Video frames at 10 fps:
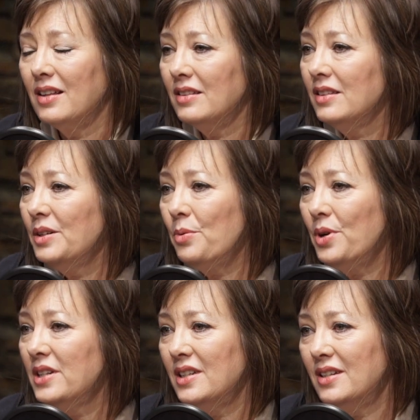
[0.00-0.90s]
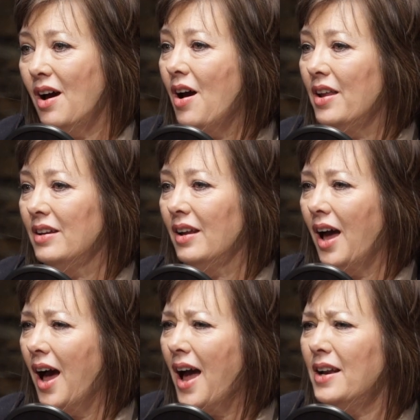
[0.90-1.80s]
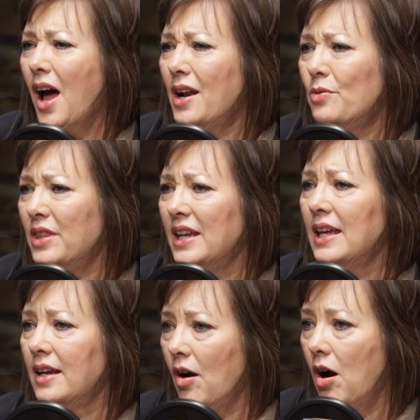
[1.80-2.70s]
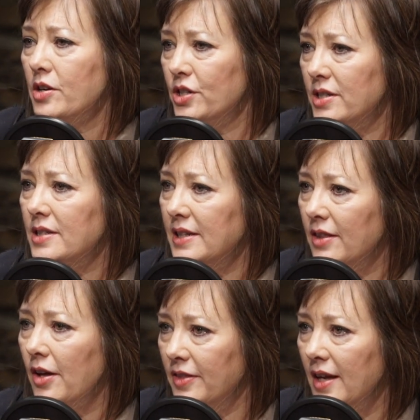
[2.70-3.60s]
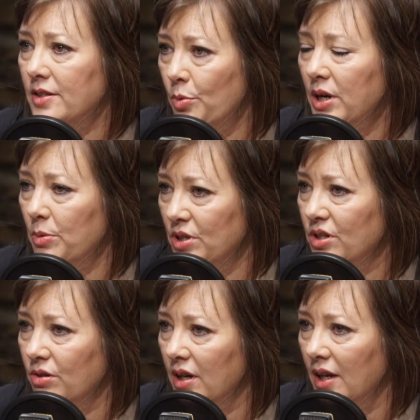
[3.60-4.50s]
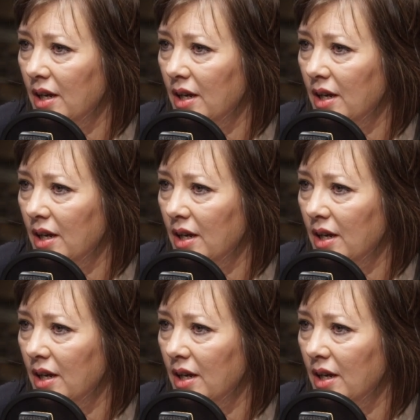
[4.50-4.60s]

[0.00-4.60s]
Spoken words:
LeRoy did not, I don't think he consciously thought that's what he was doing.